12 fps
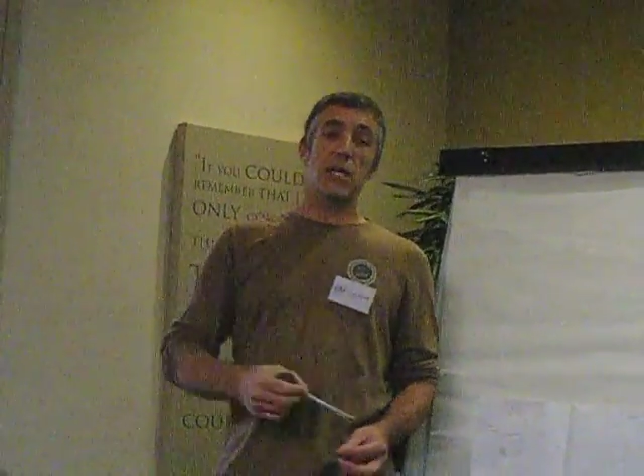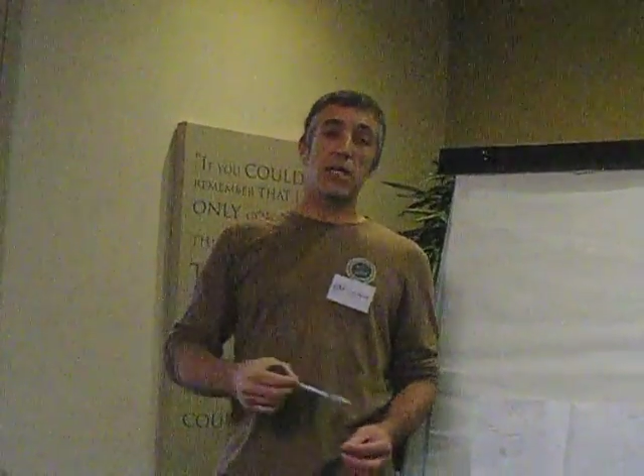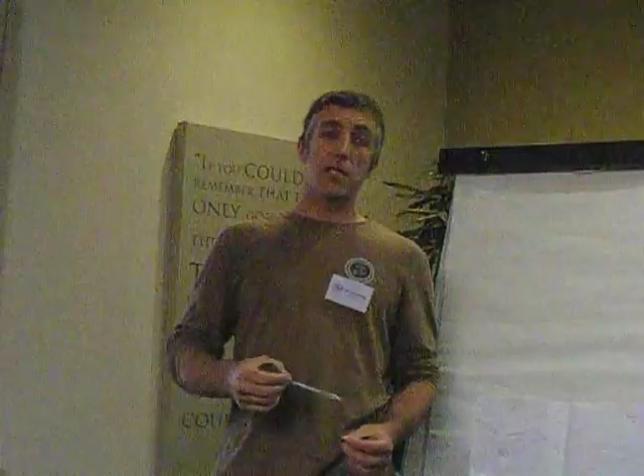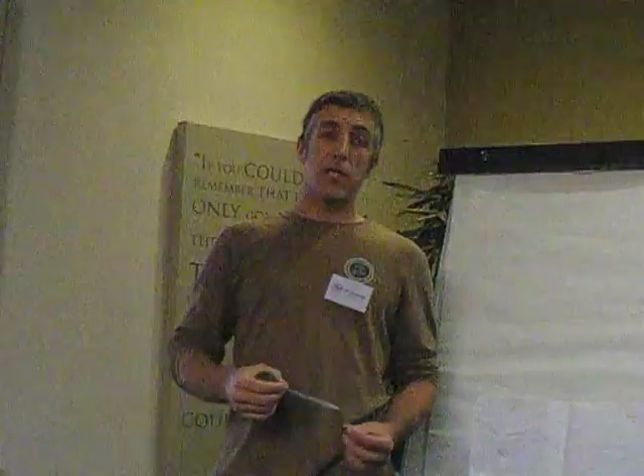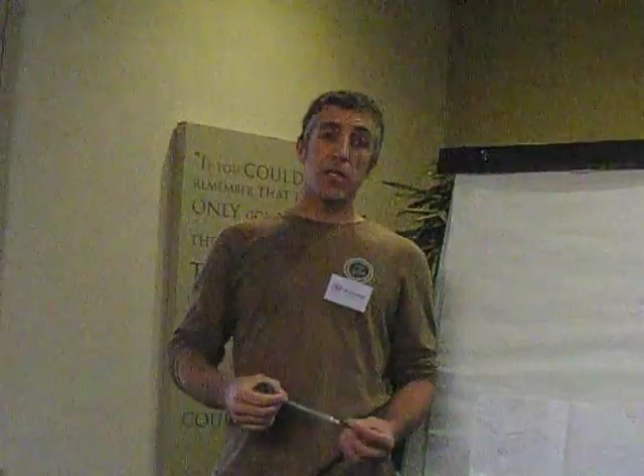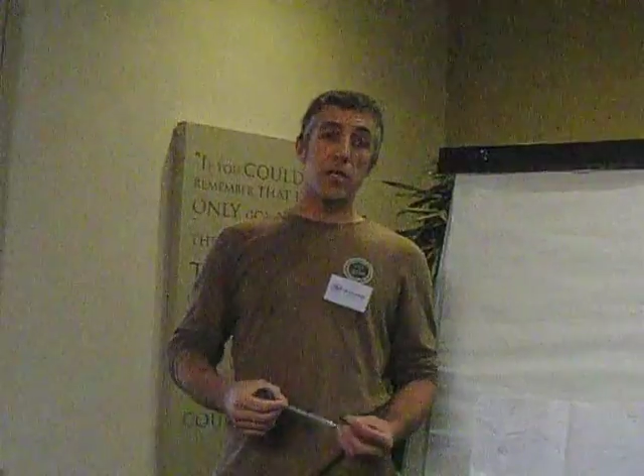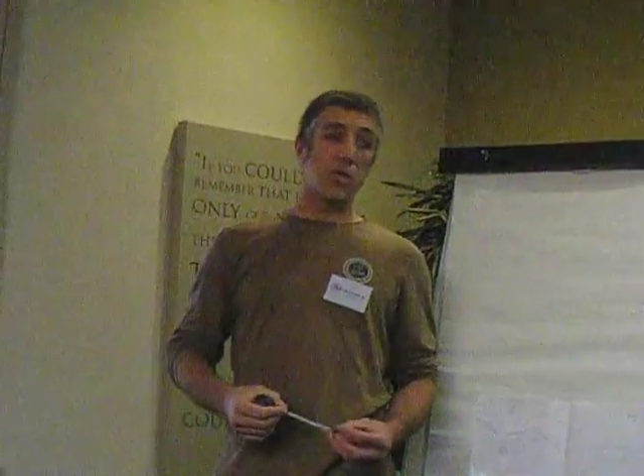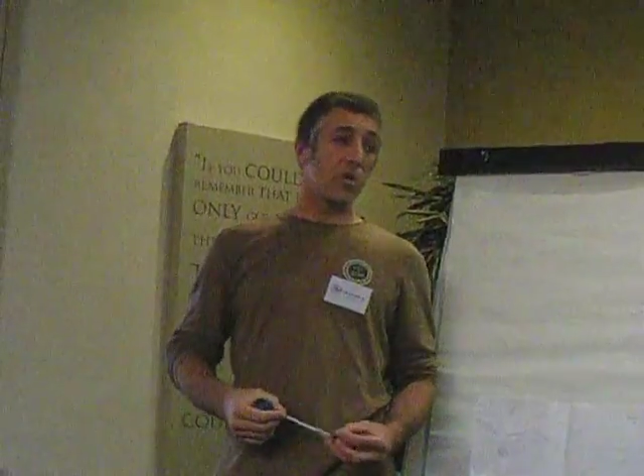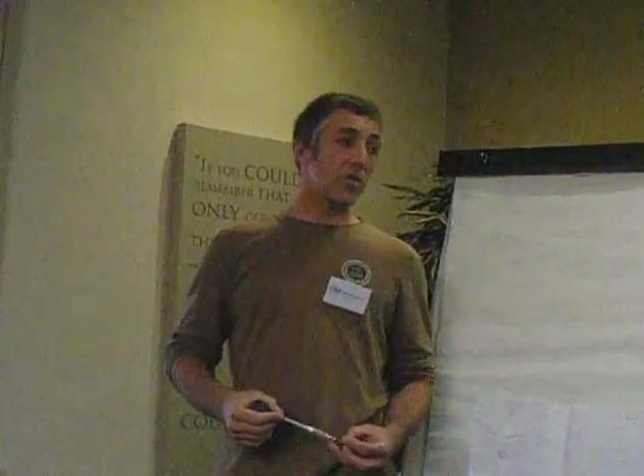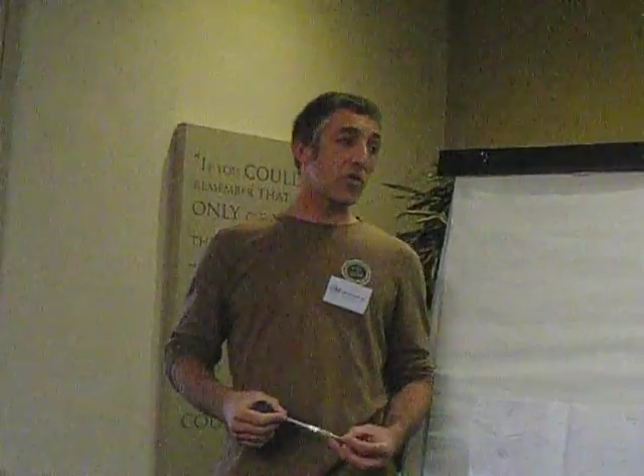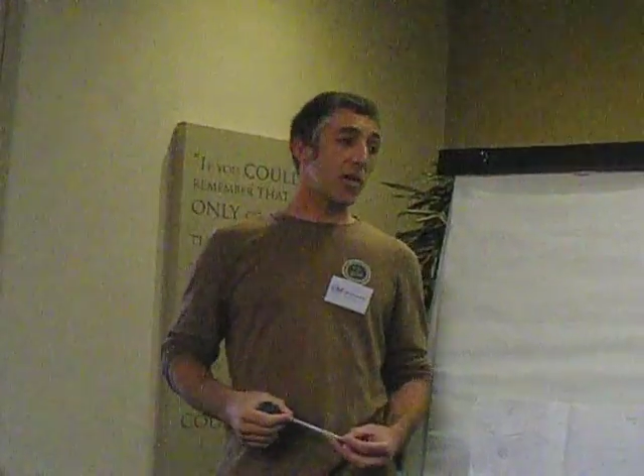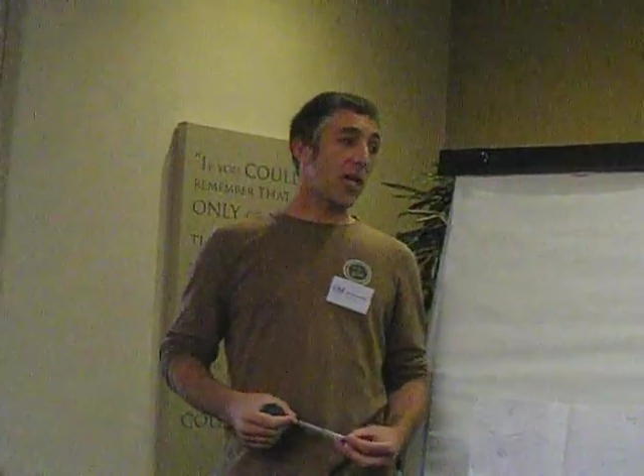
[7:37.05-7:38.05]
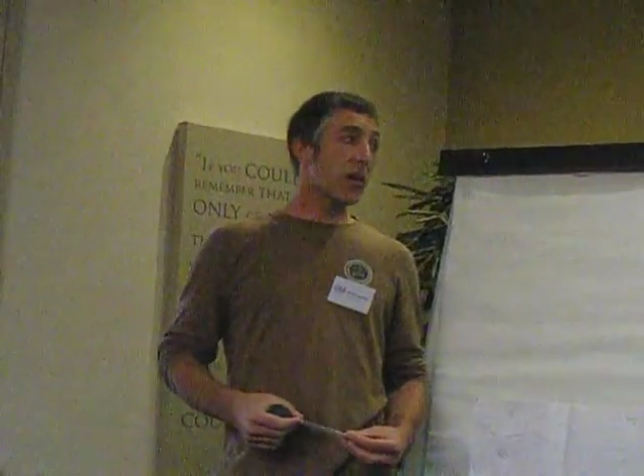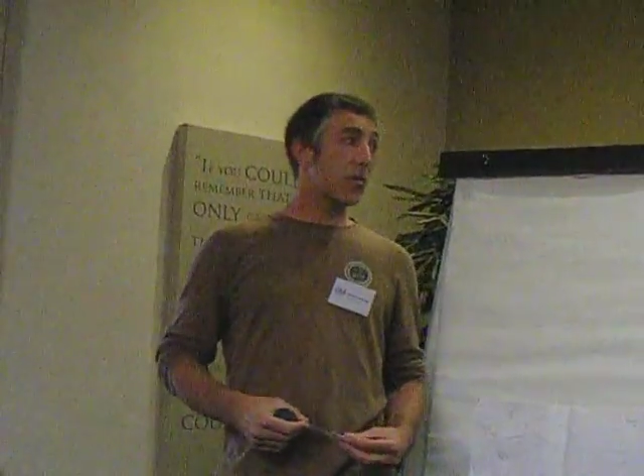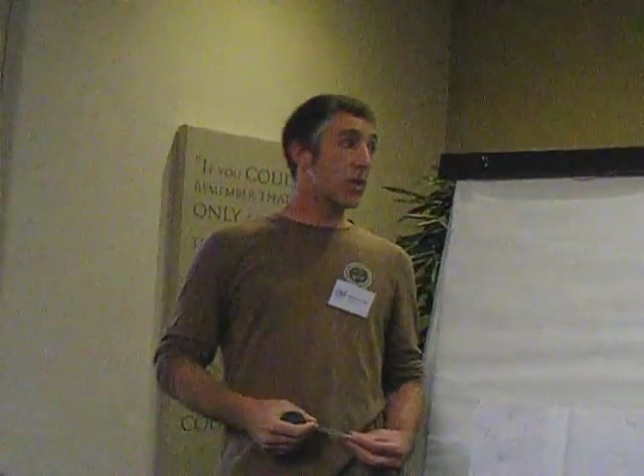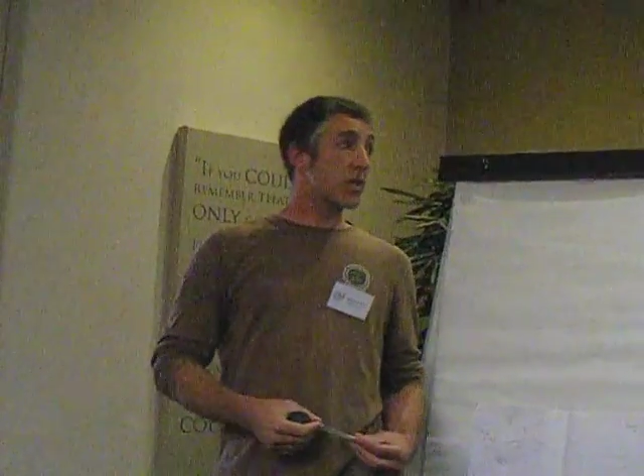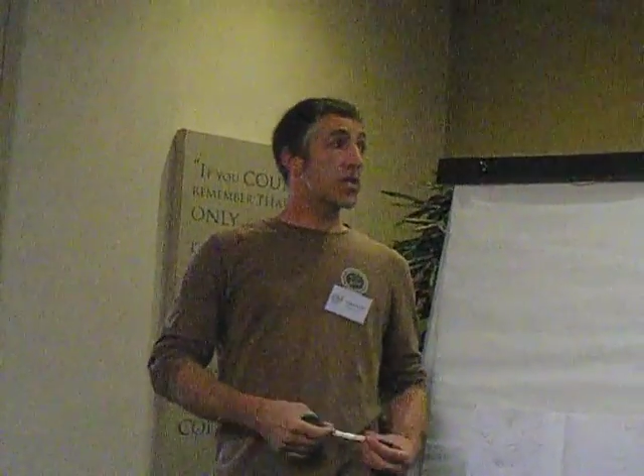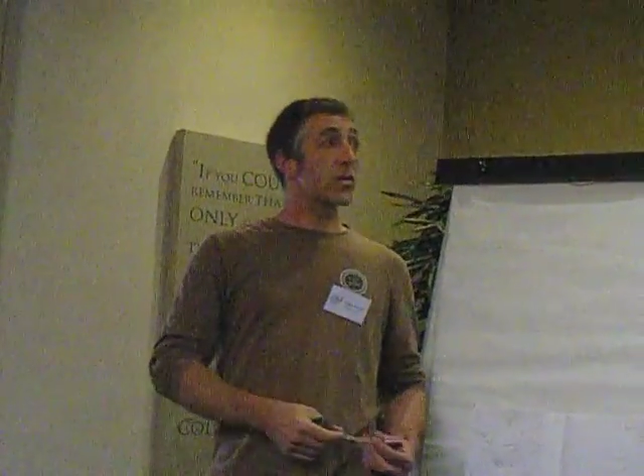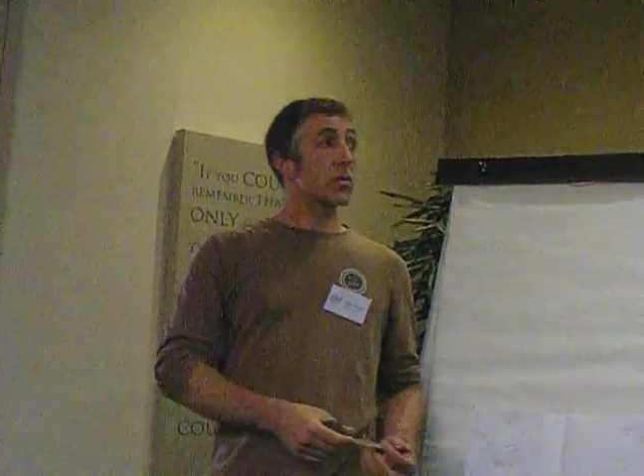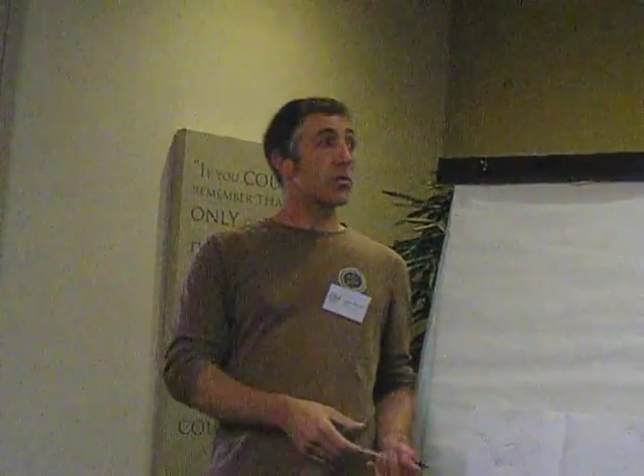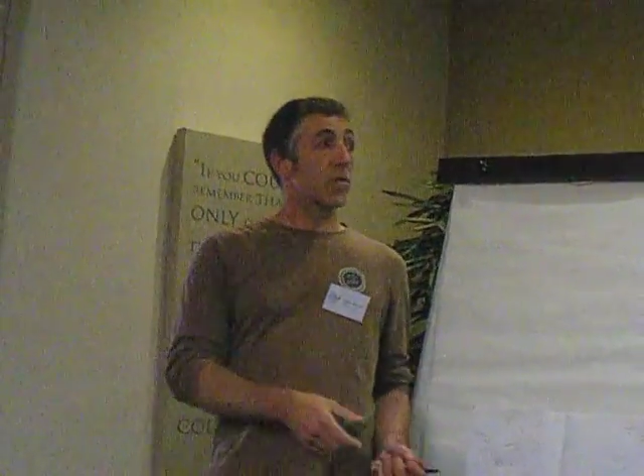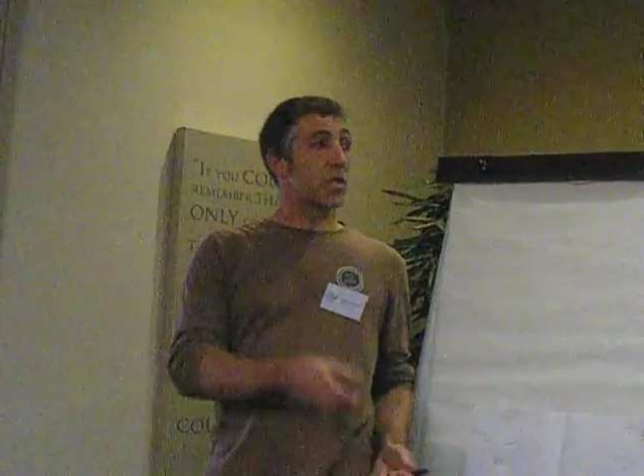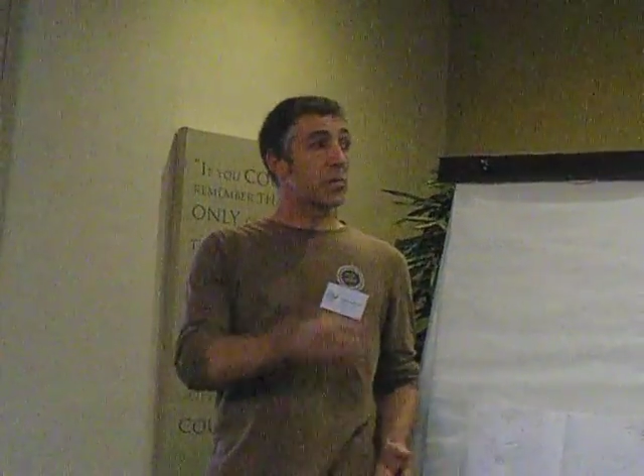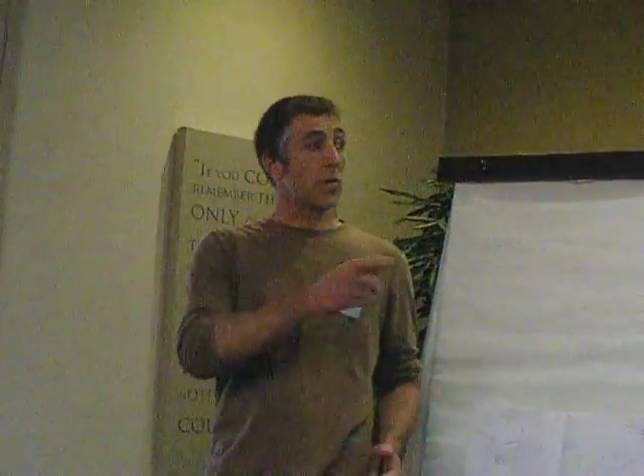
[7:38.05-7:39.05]
sales and you don't track
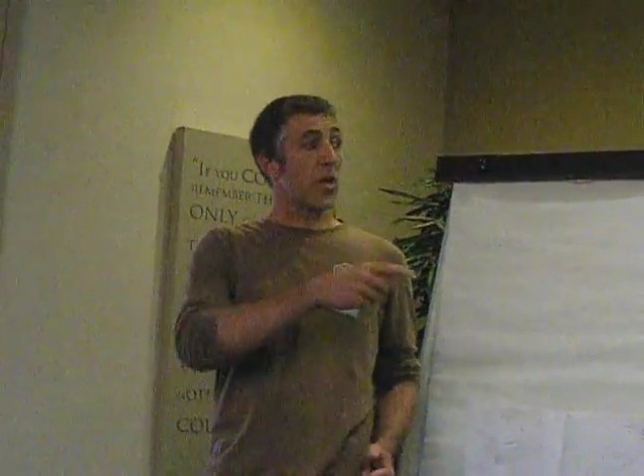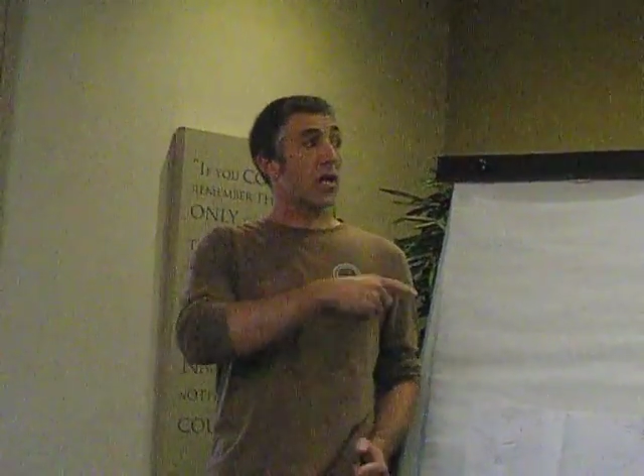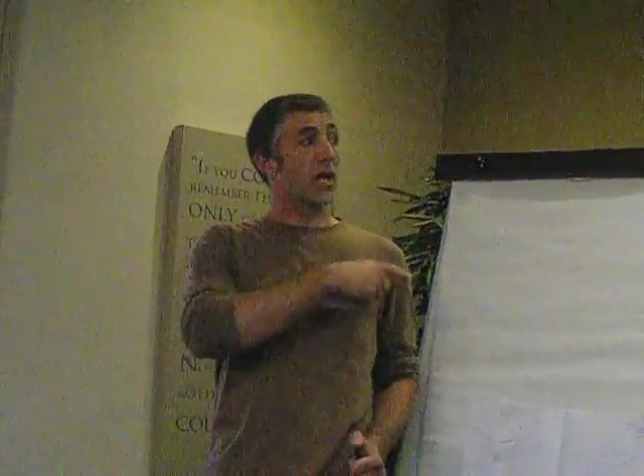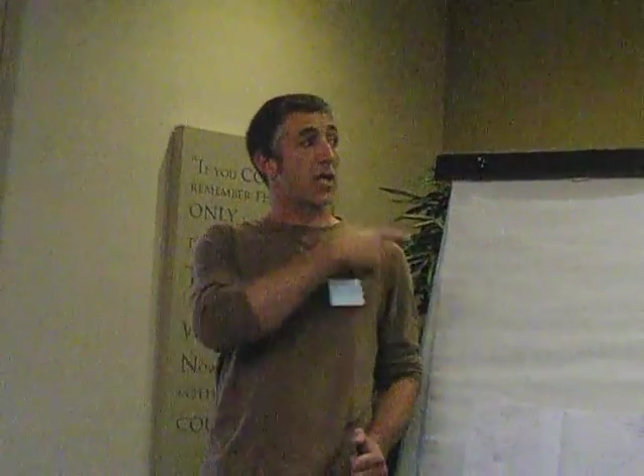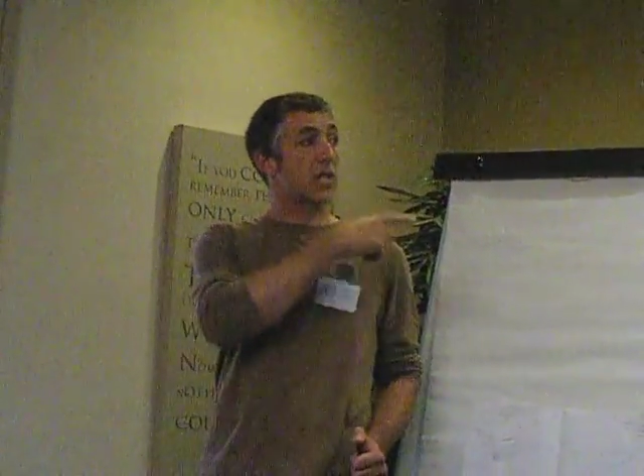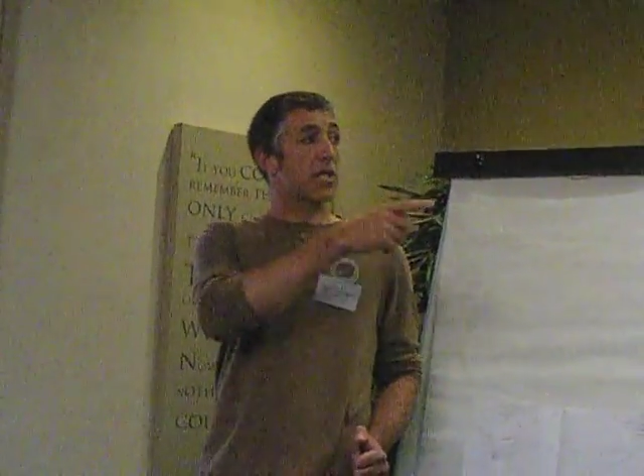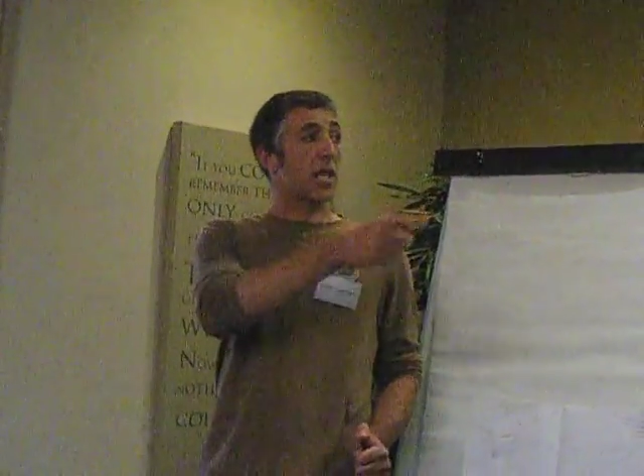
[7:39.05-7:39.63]
which marketing